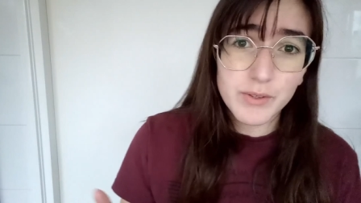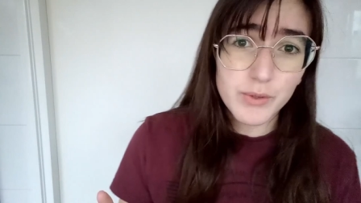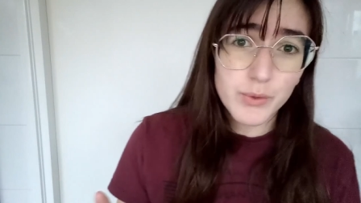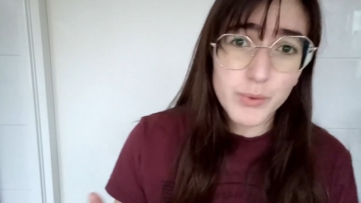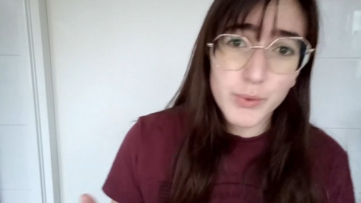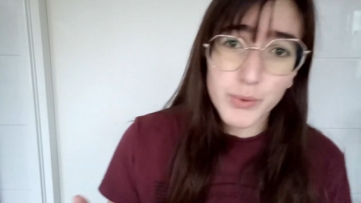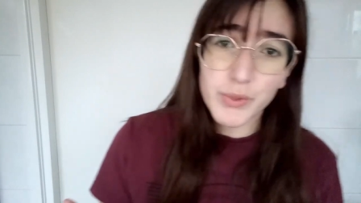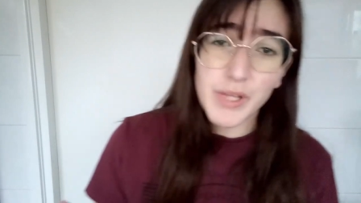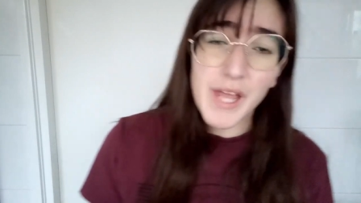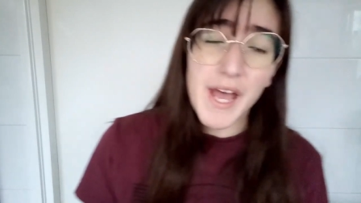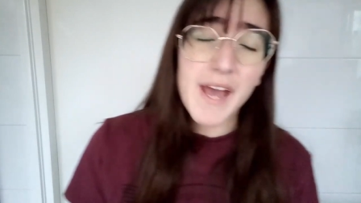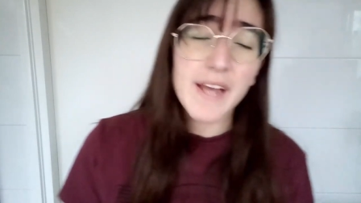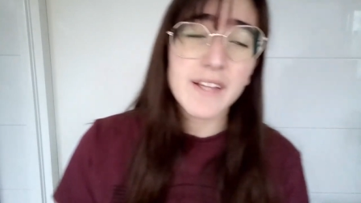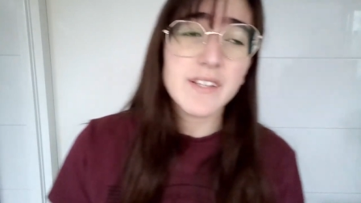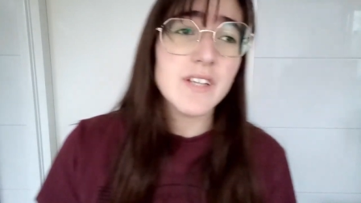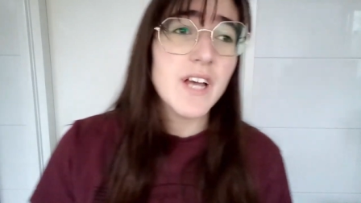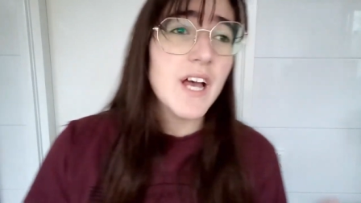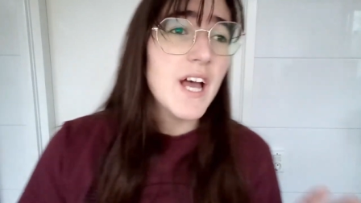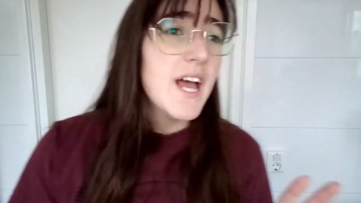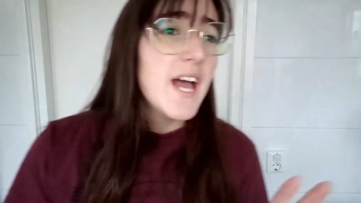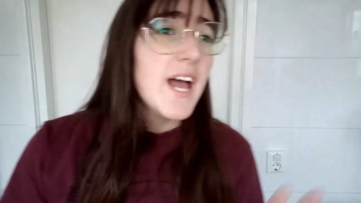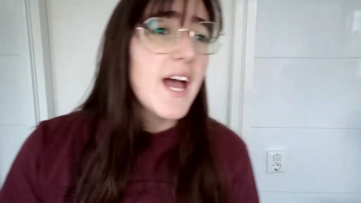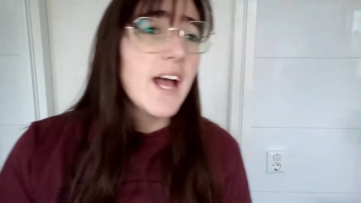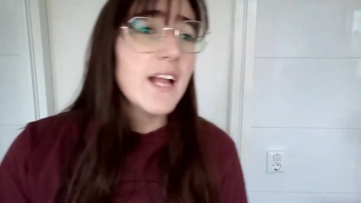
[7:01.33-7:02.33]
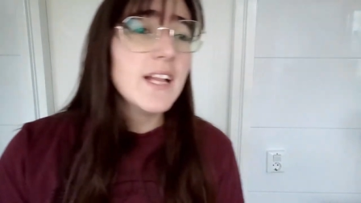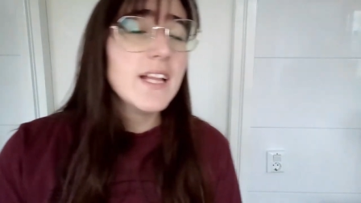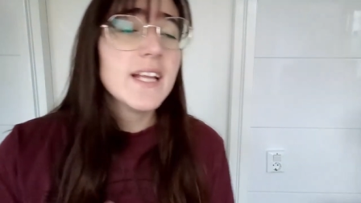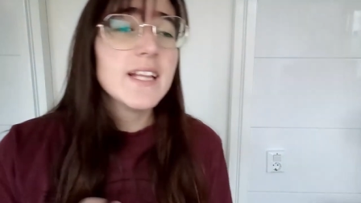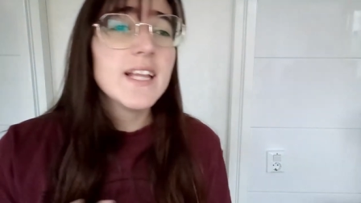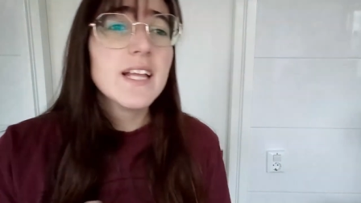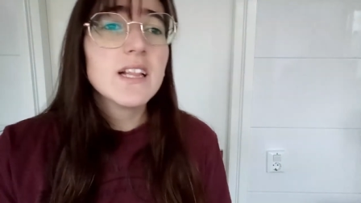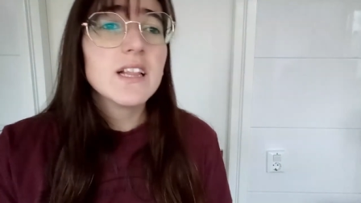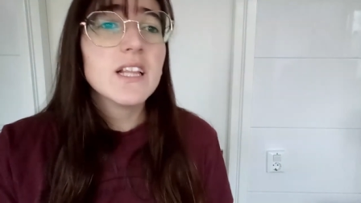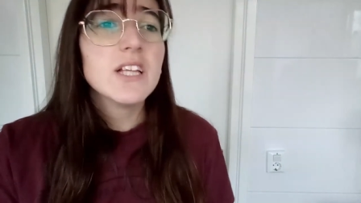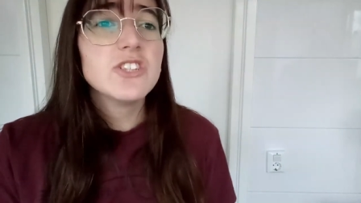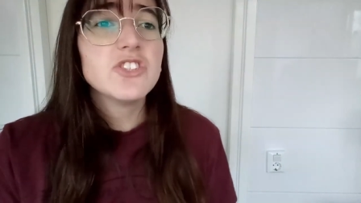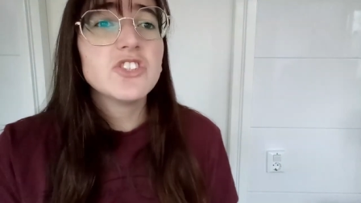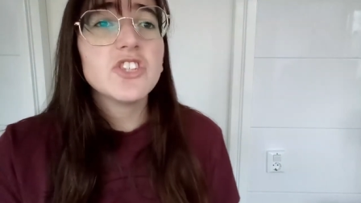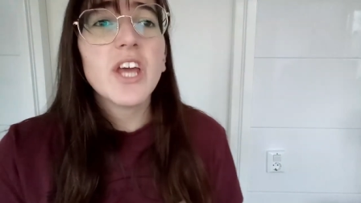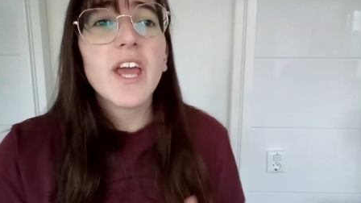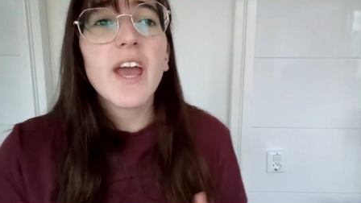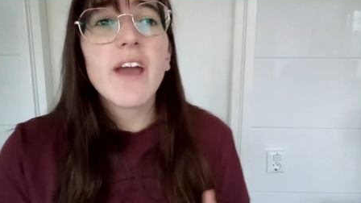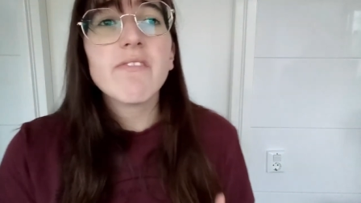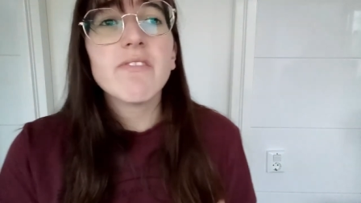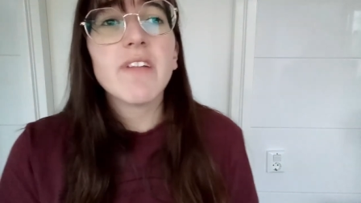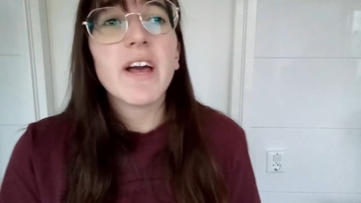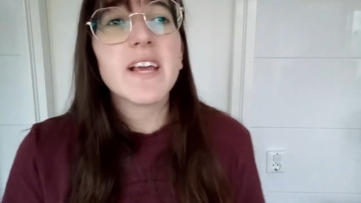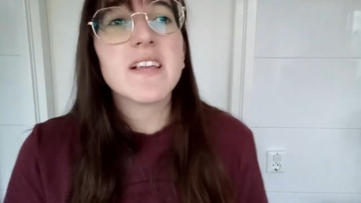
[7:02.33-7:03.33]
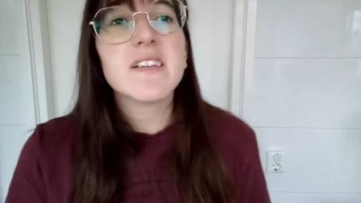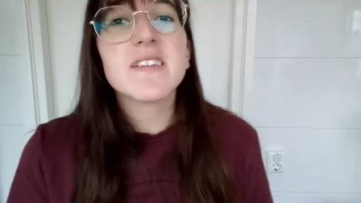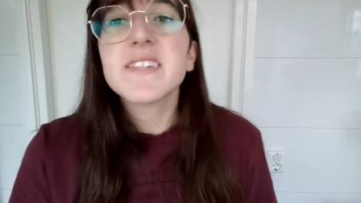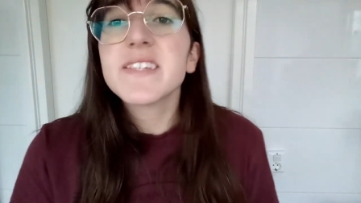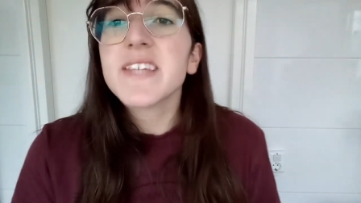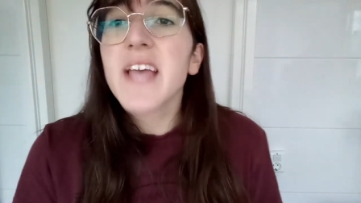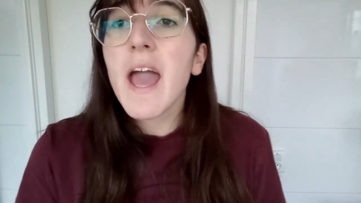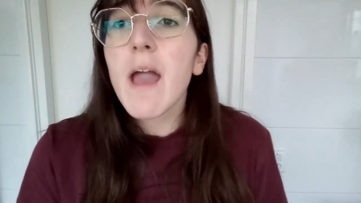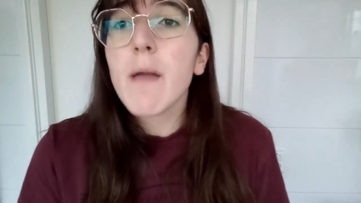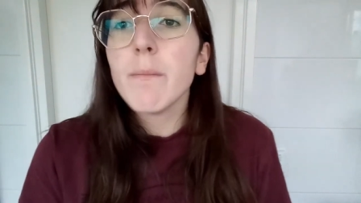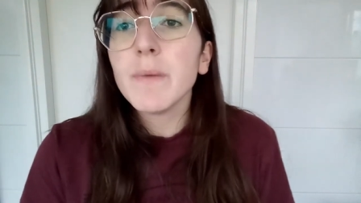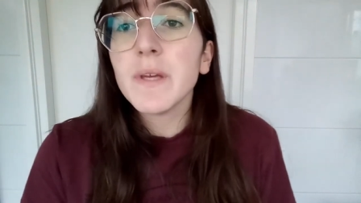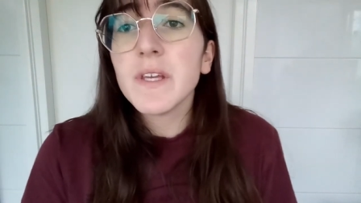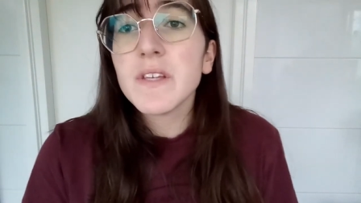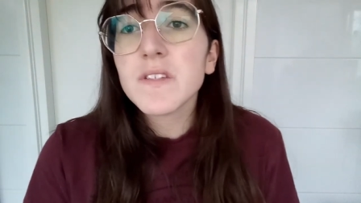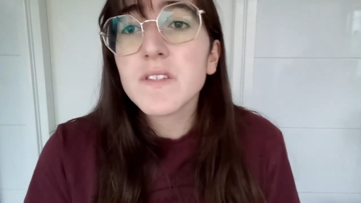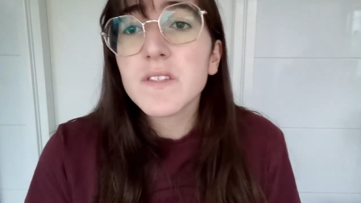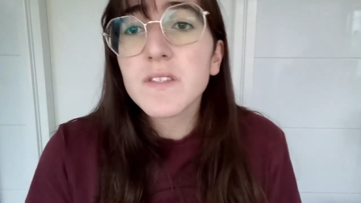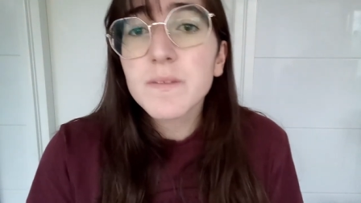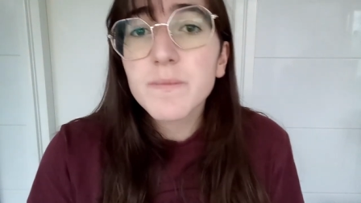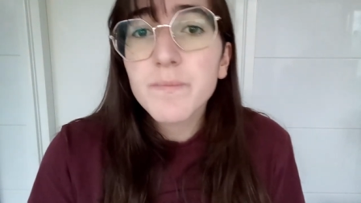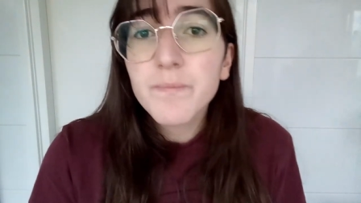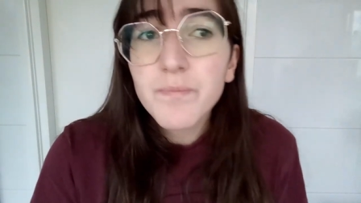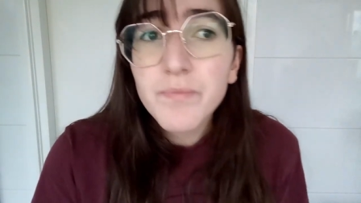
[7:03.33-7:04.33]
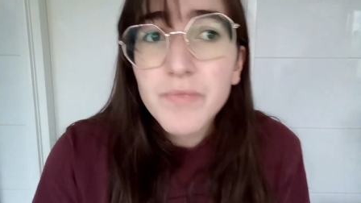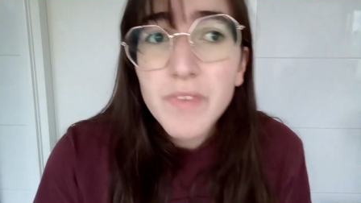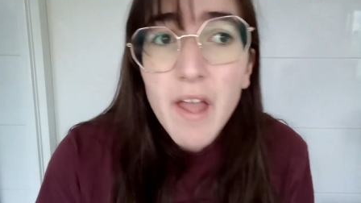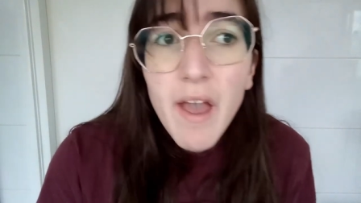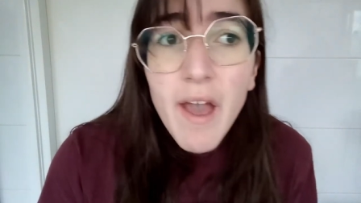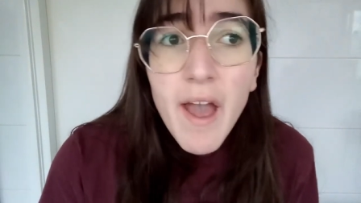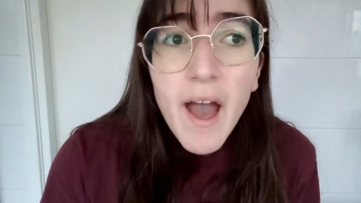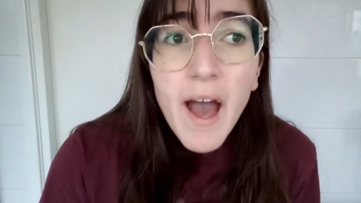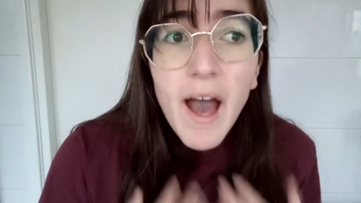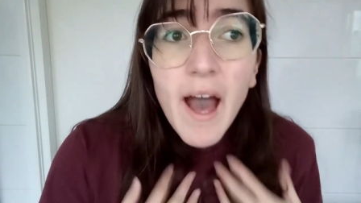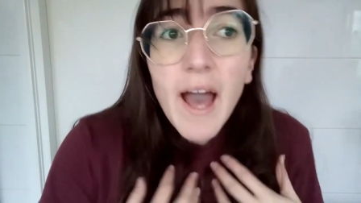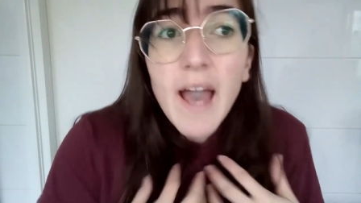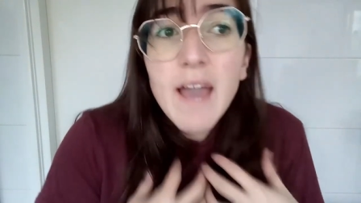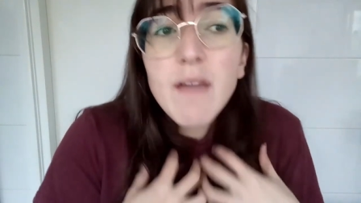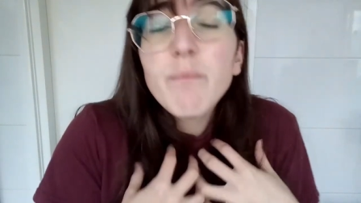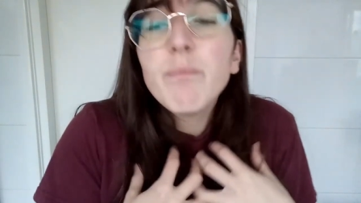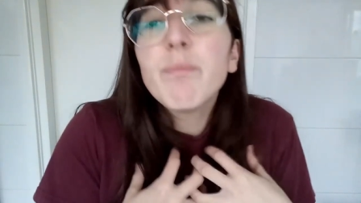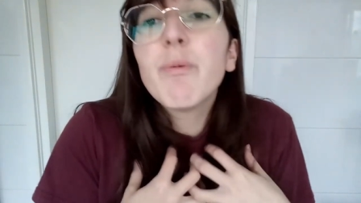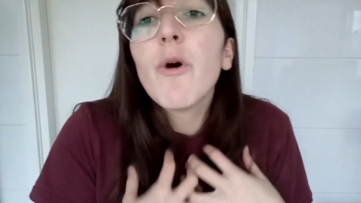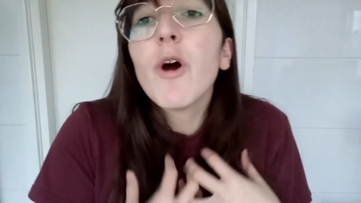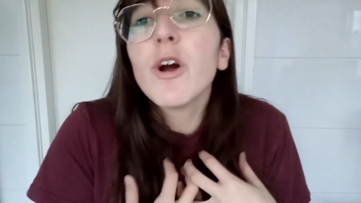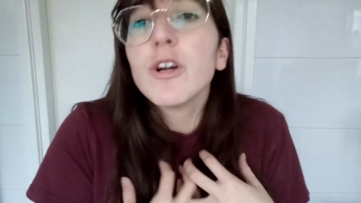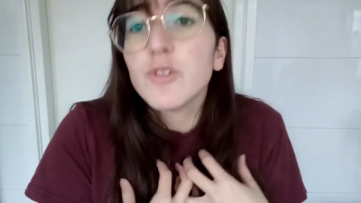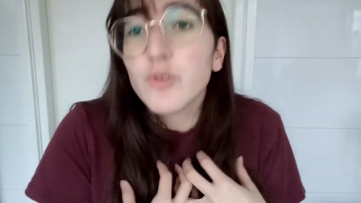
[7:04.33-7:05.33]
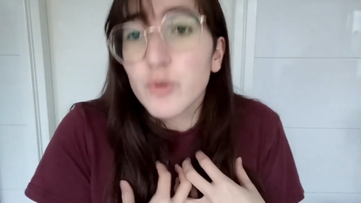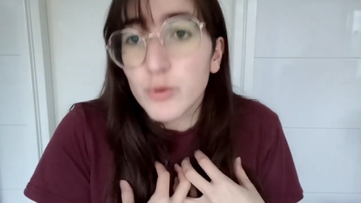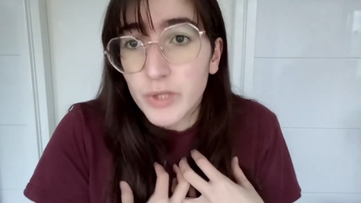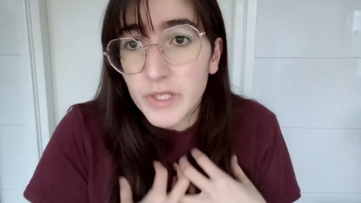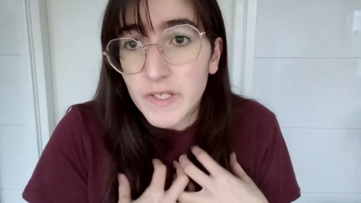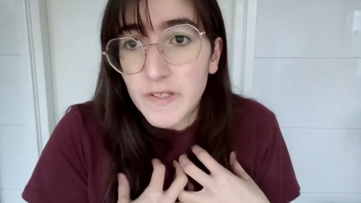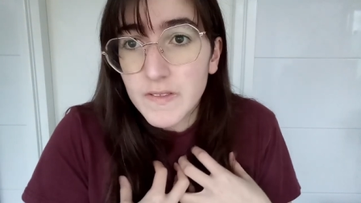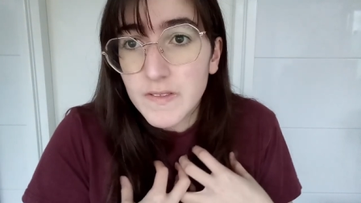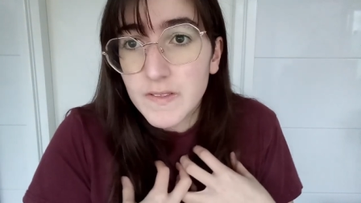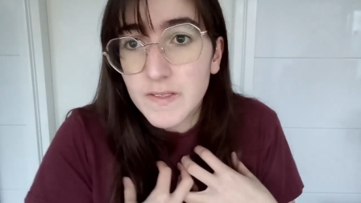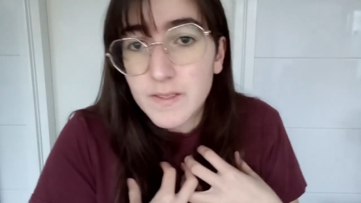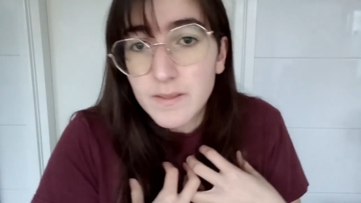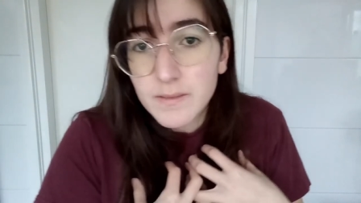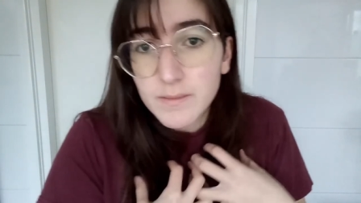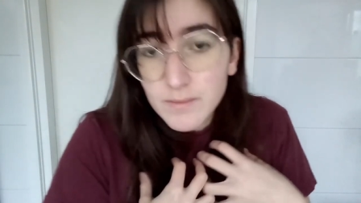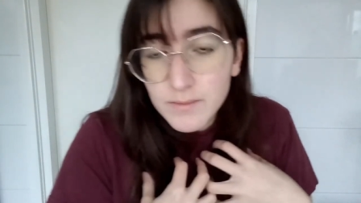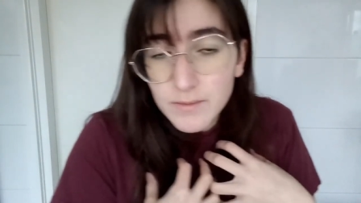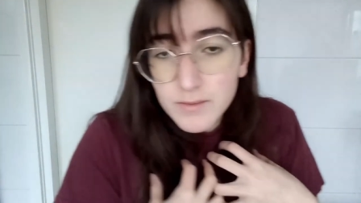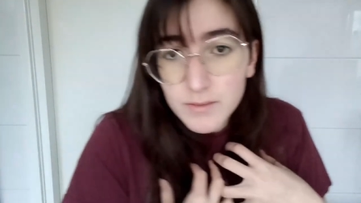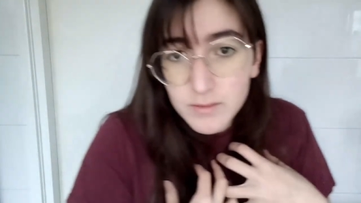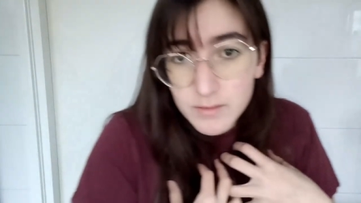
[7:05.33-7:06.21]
do that. And then at lunch they have like semis. I'm Portuguese.